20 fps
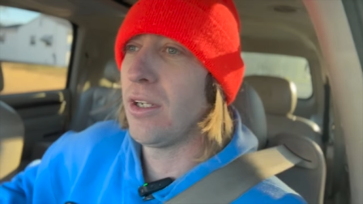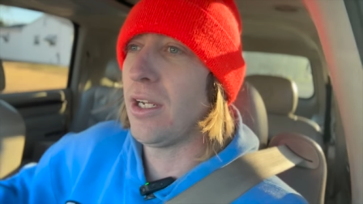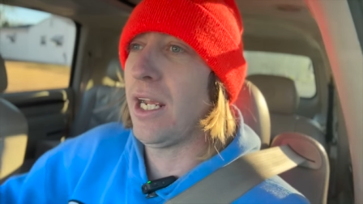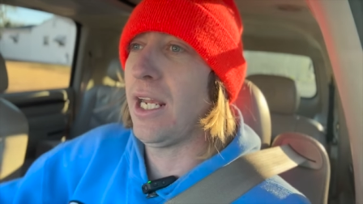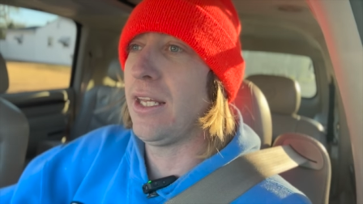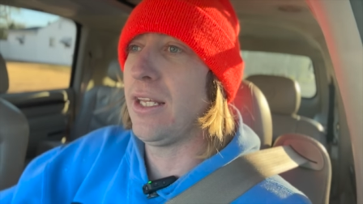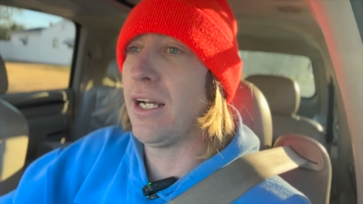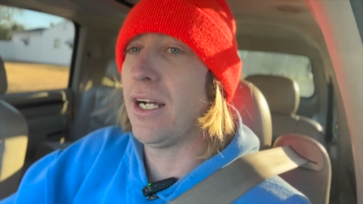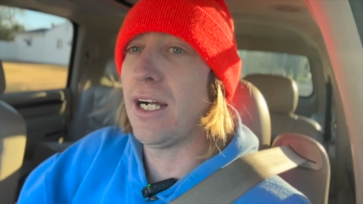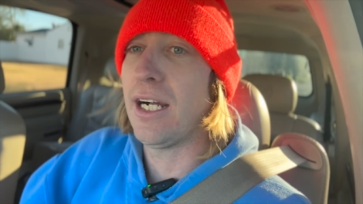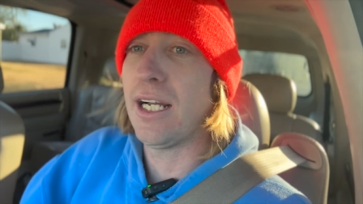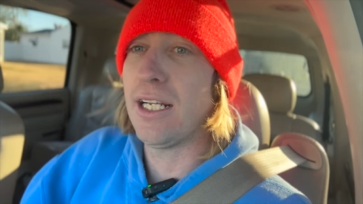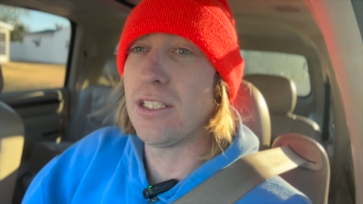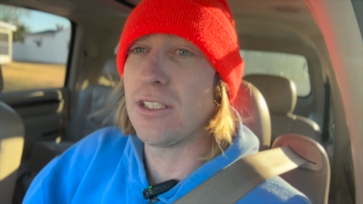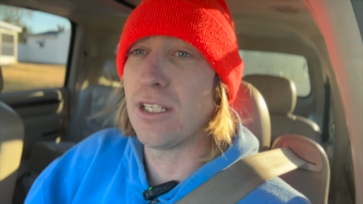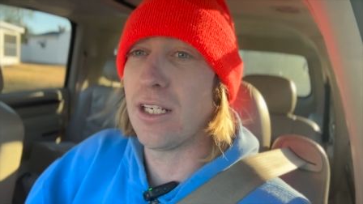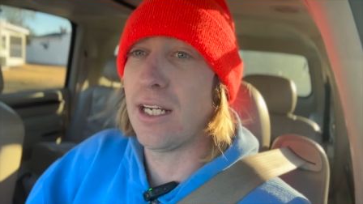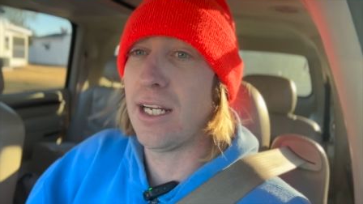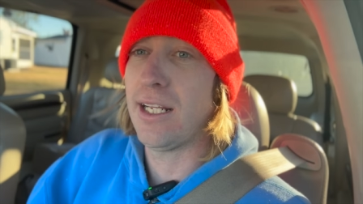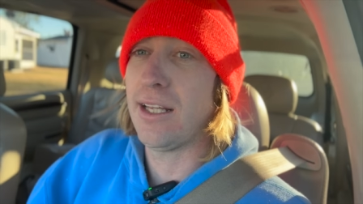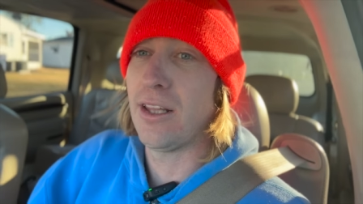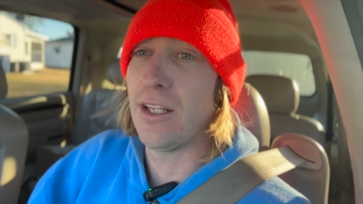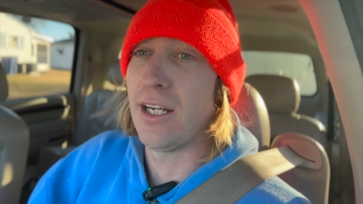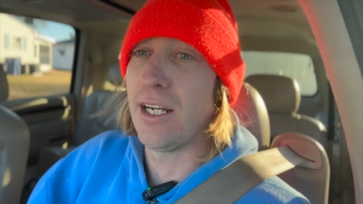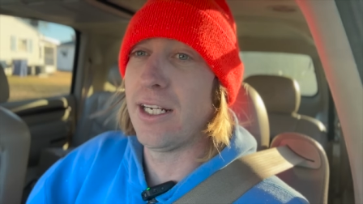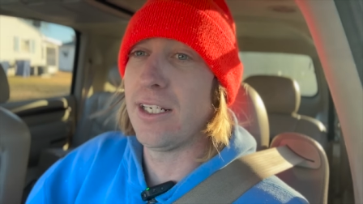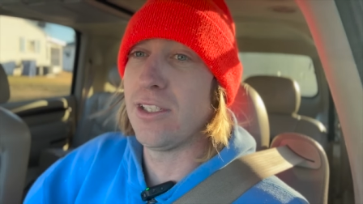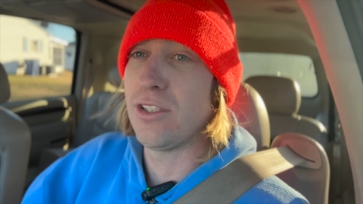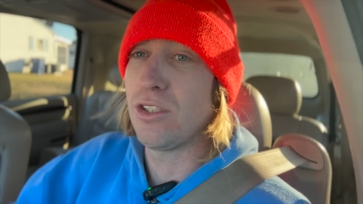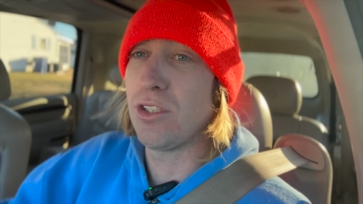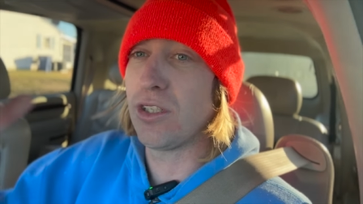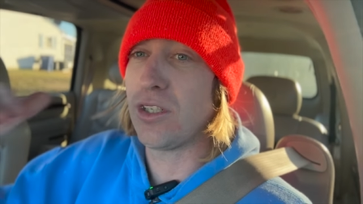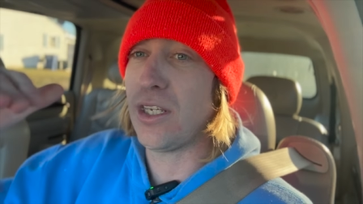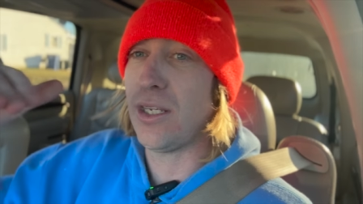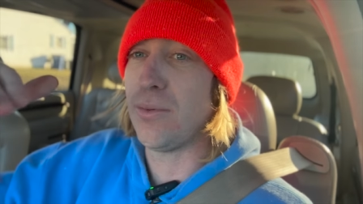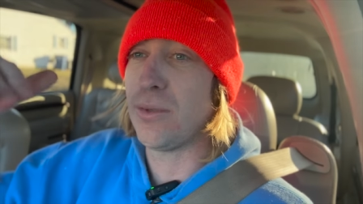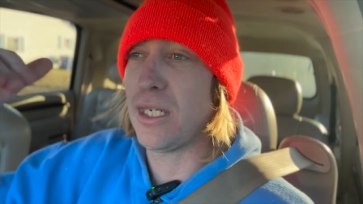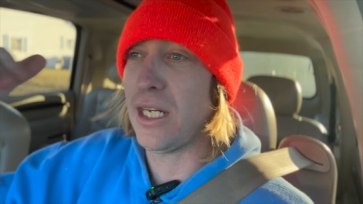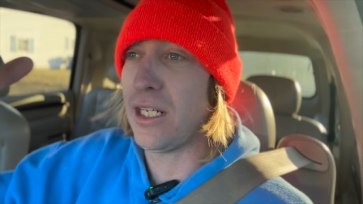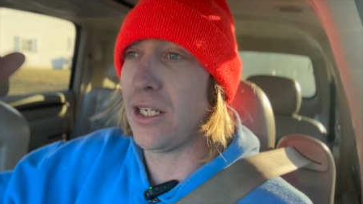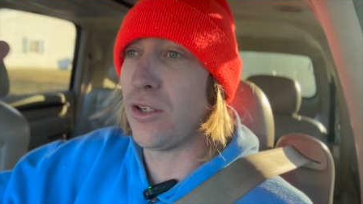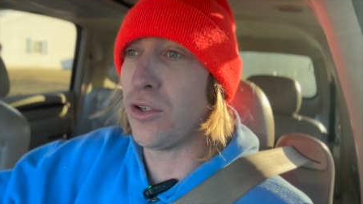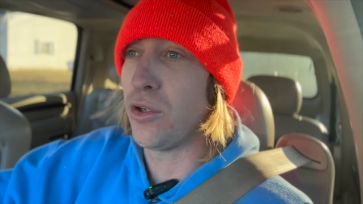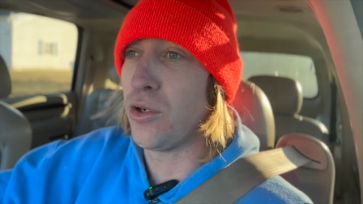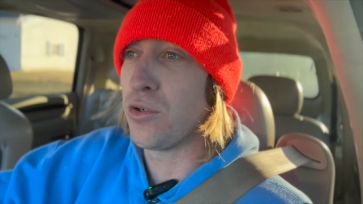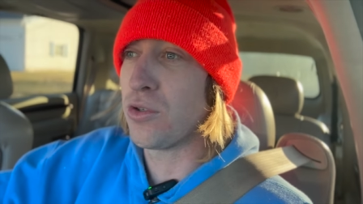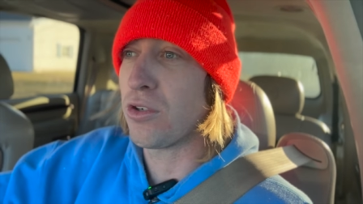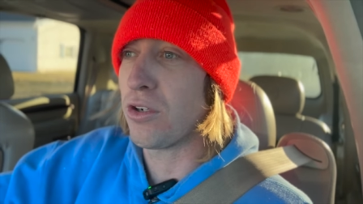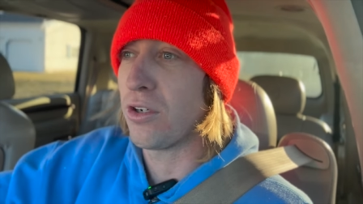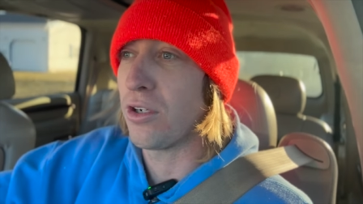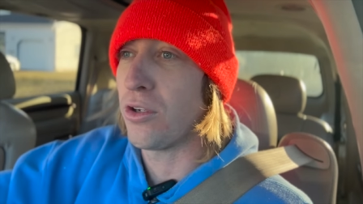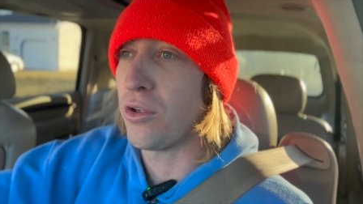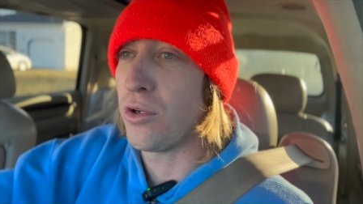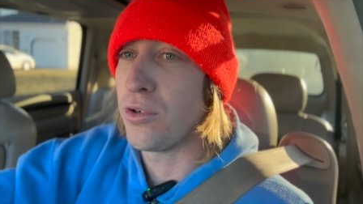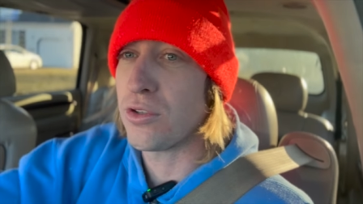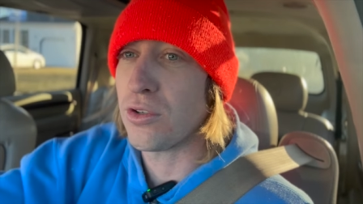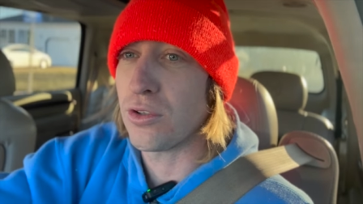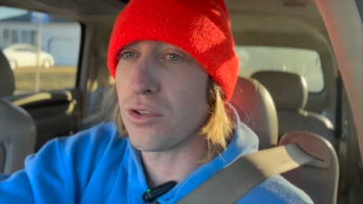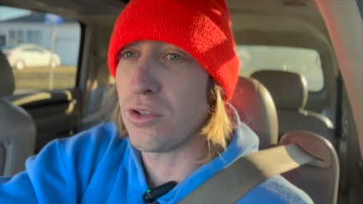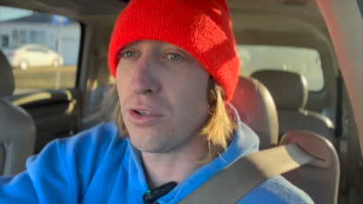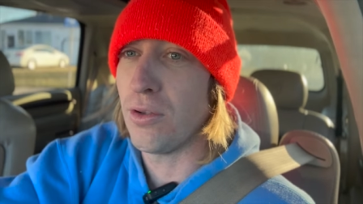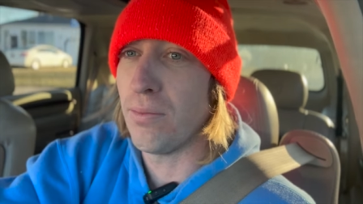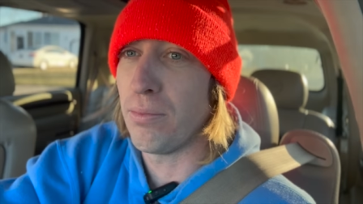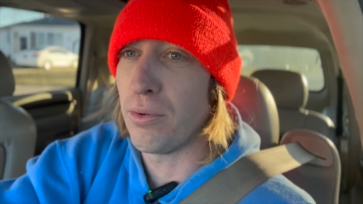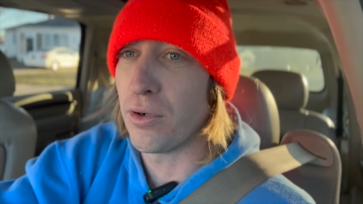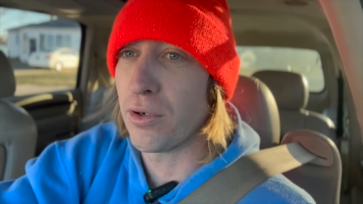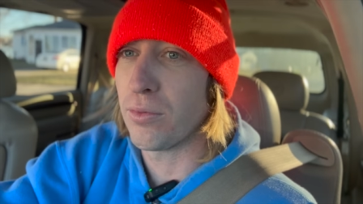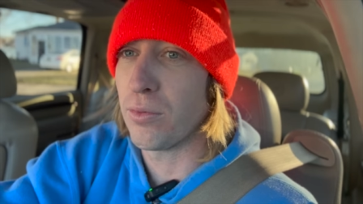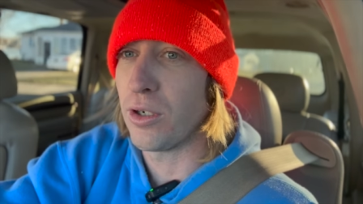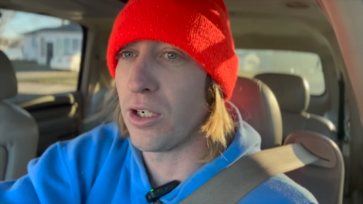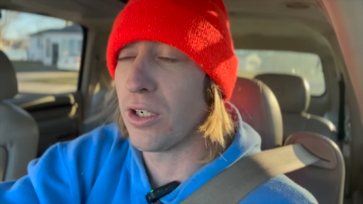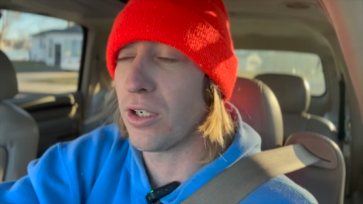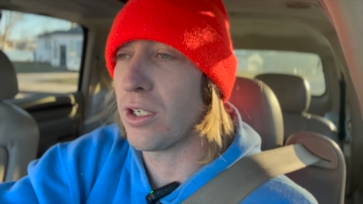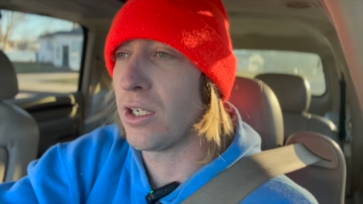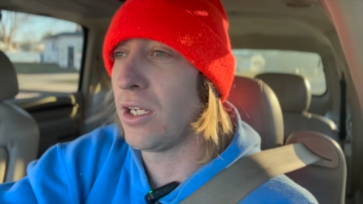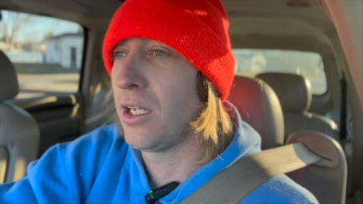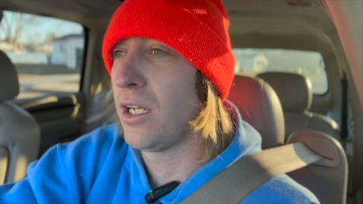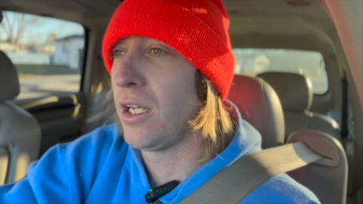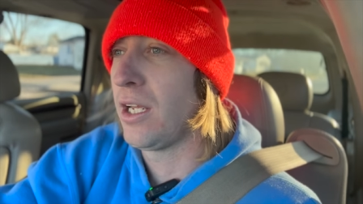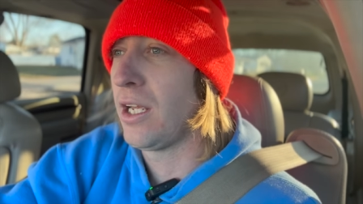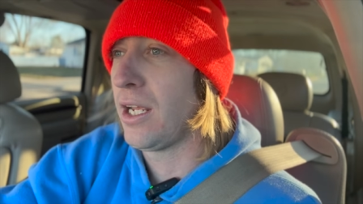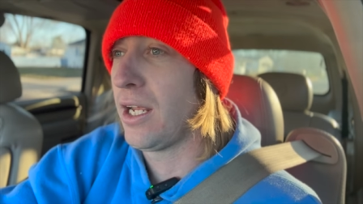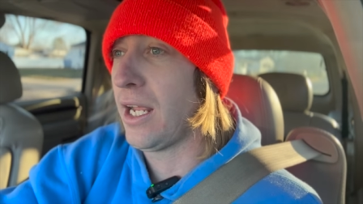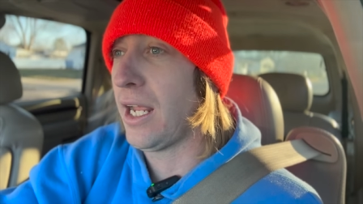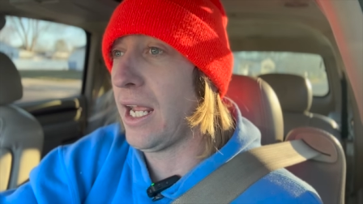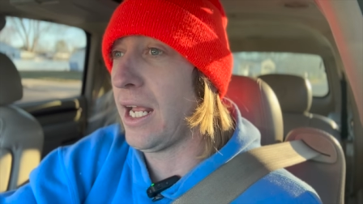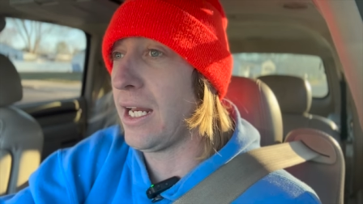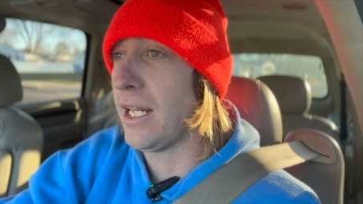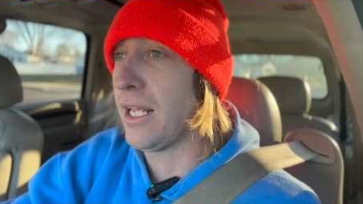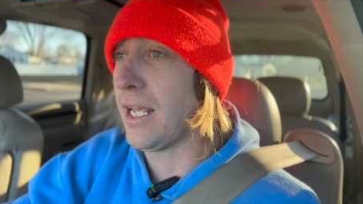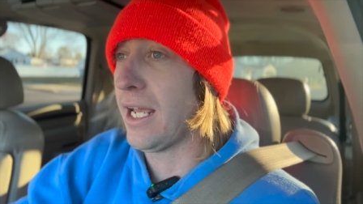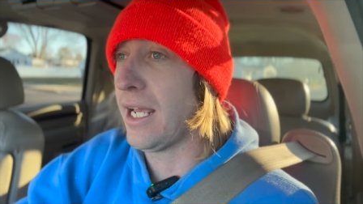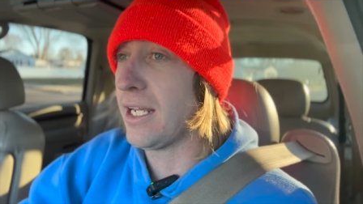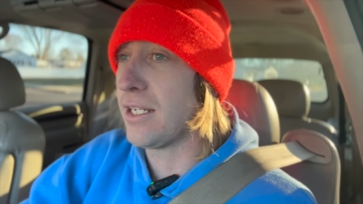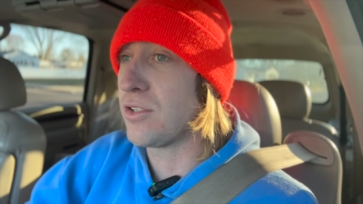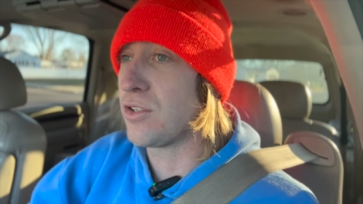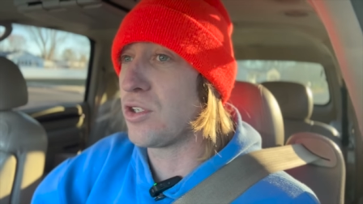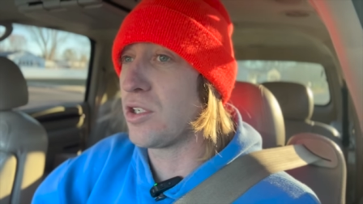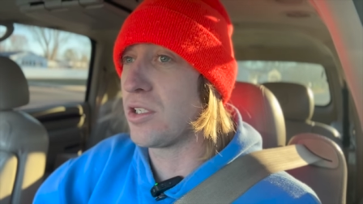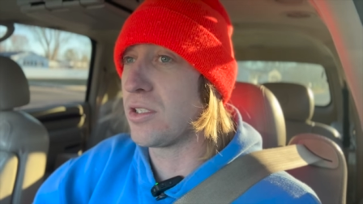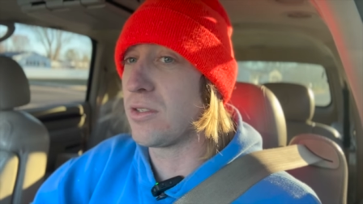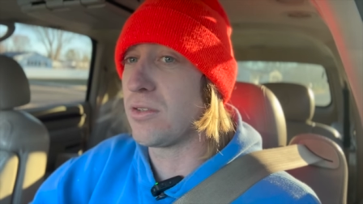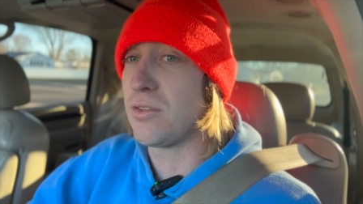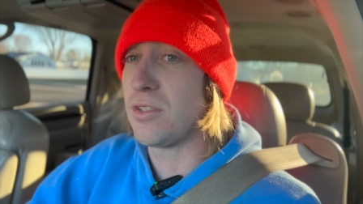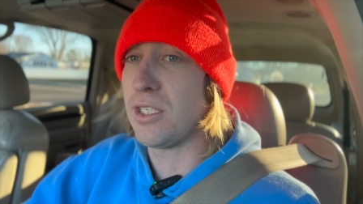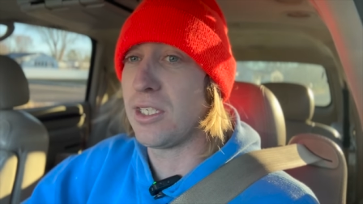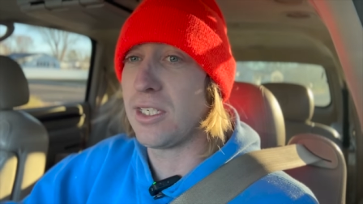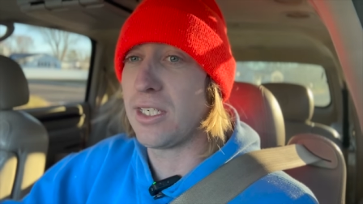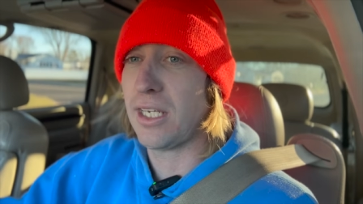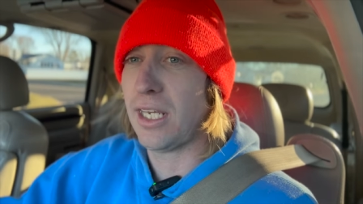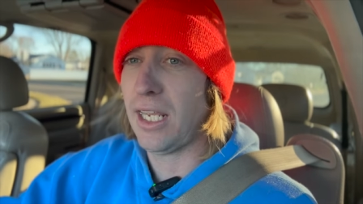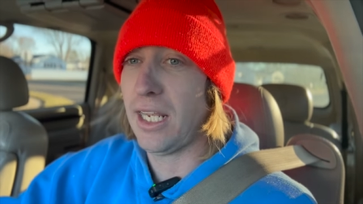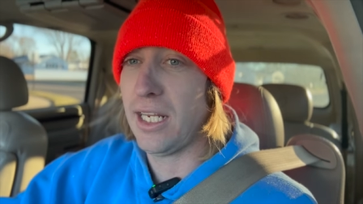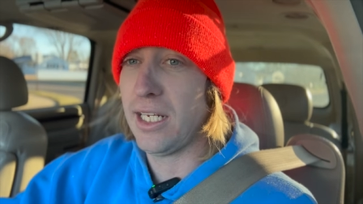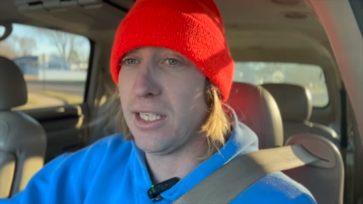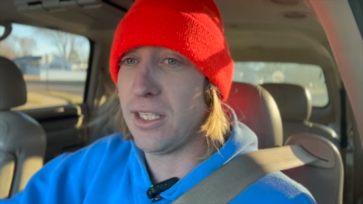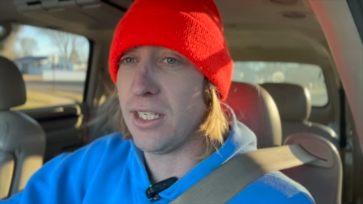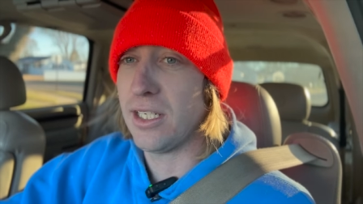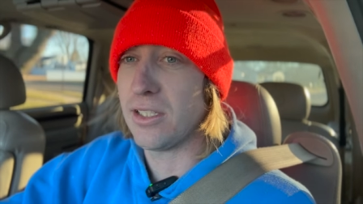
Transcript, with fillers: and the high tide line is just keeps getting closer and closer to the boardwalk and it has just decayed the